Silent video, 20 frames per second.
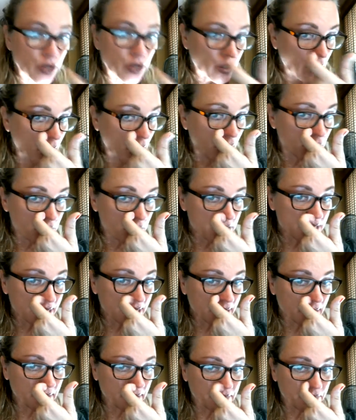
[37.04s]
are
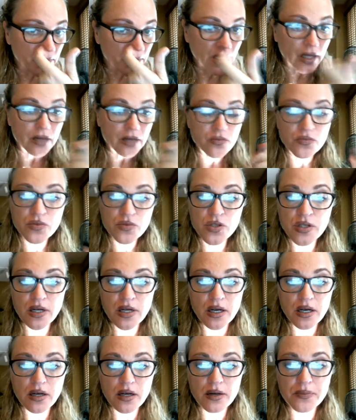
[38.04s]
risking
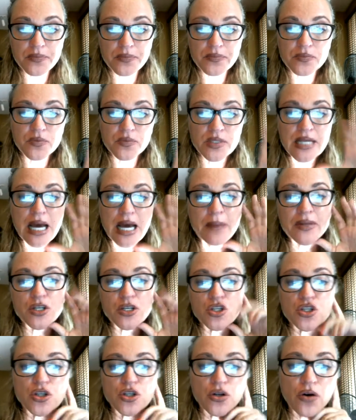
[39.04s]
damage
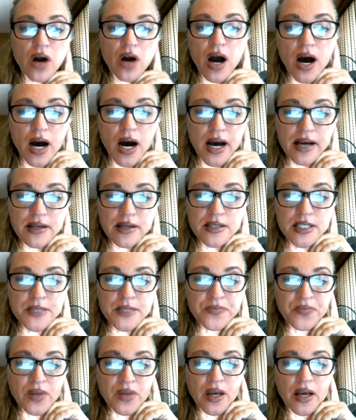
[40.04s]
to your eyes,
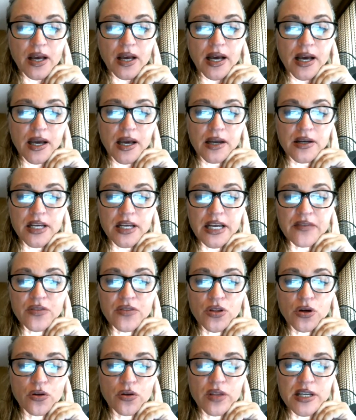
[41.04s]
and even
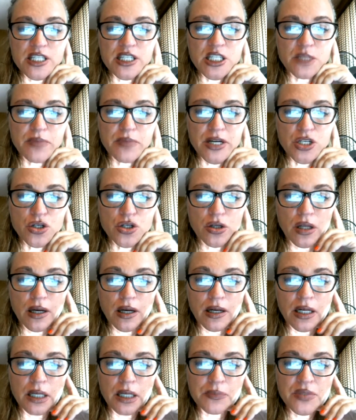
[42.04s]
though there's special
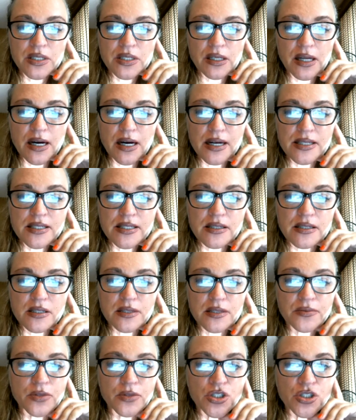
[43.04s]
eclipse glasses,
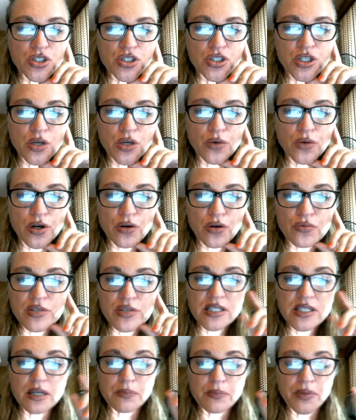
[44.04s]
you just don't want to
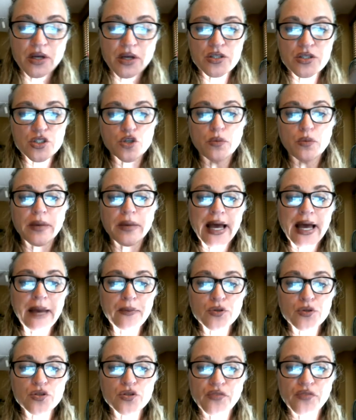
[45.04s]
risk it because you'll be
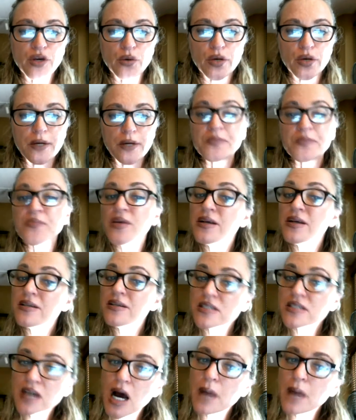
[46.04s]
able to view it
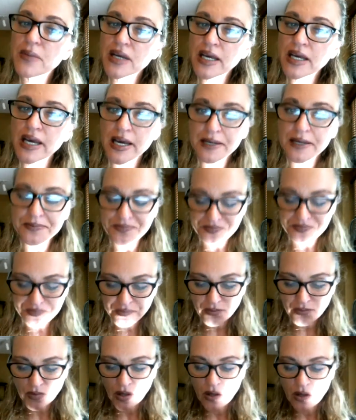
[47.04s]
time and again
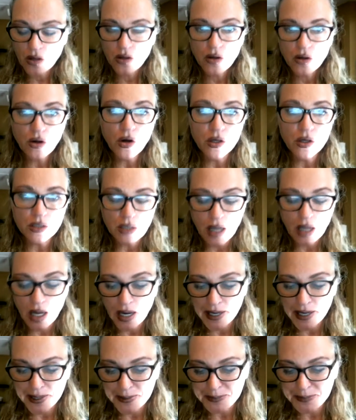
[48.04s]

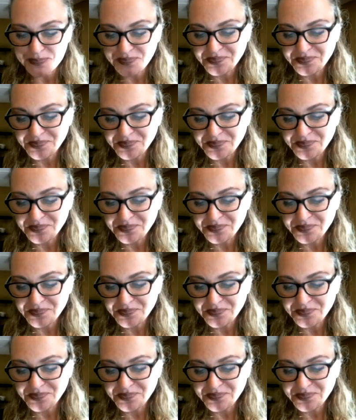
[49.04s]
online.